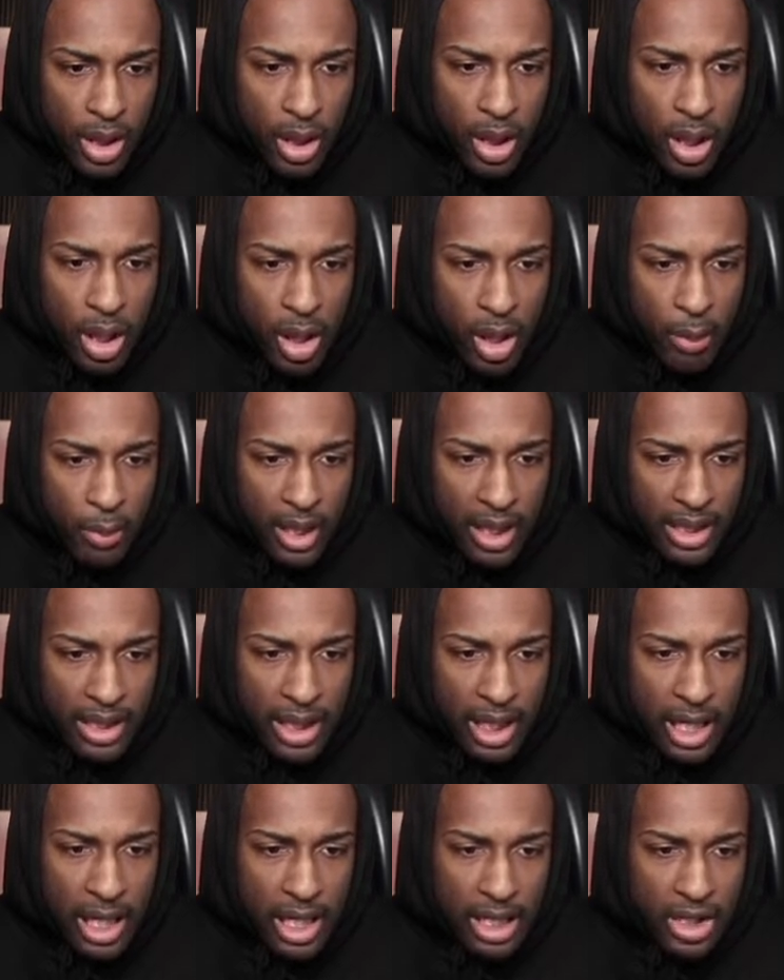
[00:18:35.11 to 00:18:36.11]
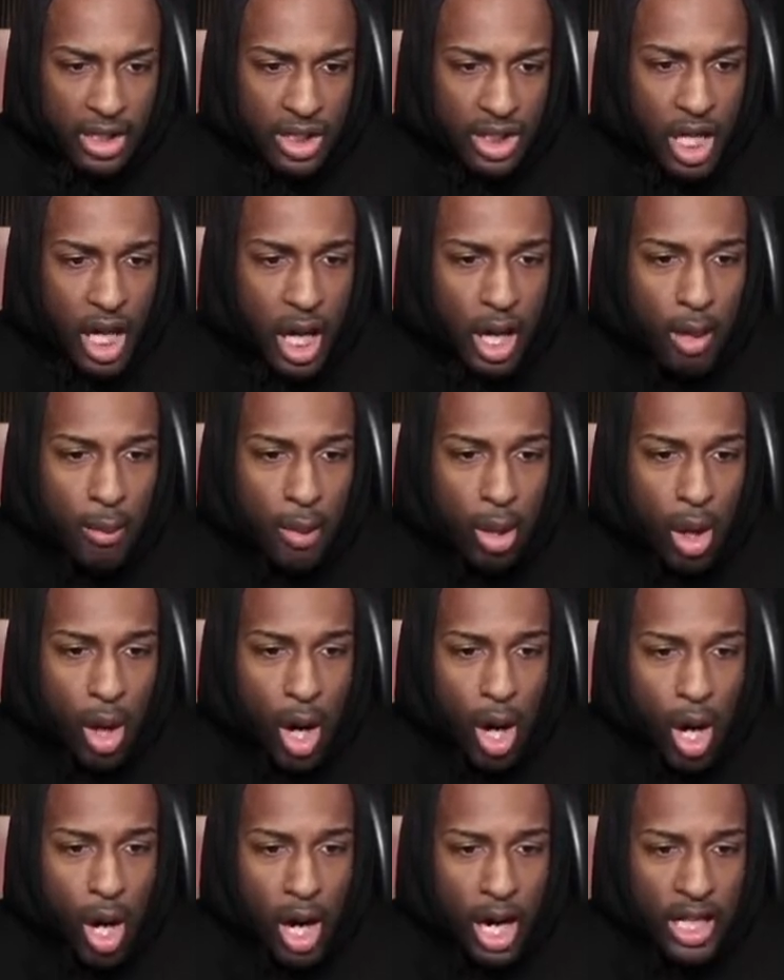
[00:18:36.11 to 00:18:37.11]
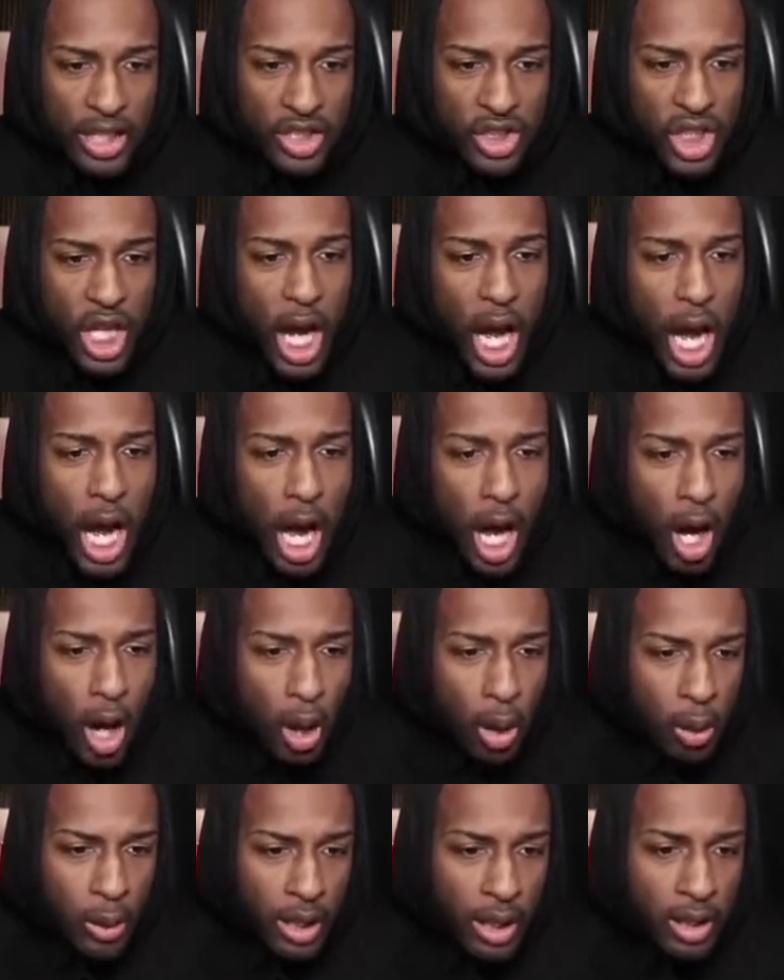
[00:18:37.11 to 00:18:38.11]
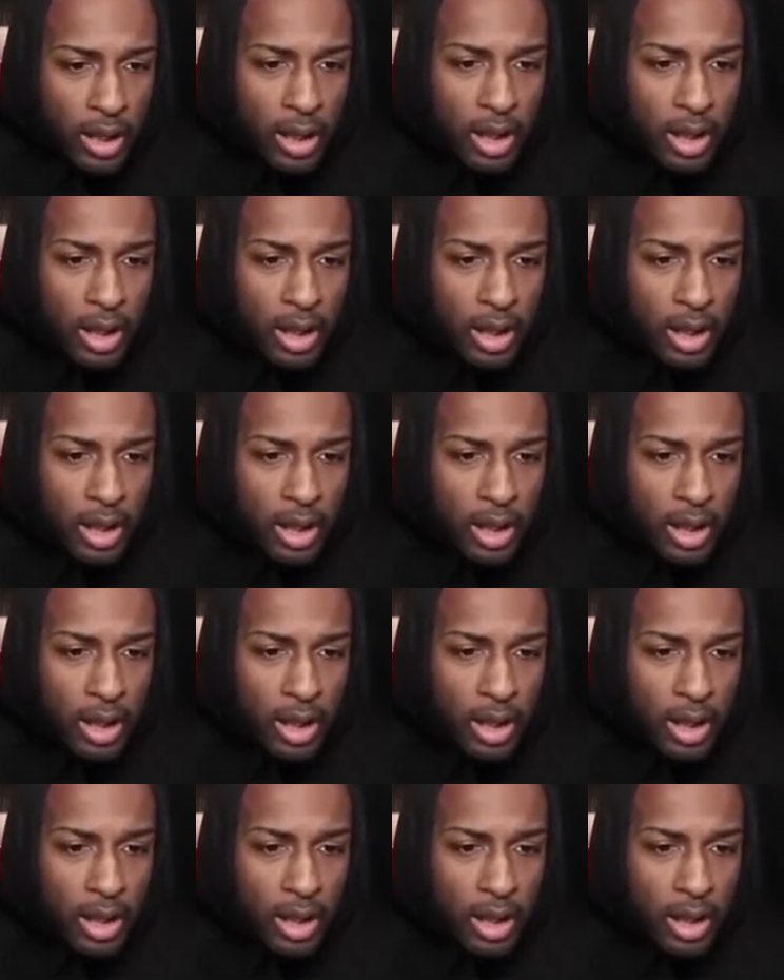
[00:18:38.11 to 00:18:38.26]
Oh my gosh, come on, dude!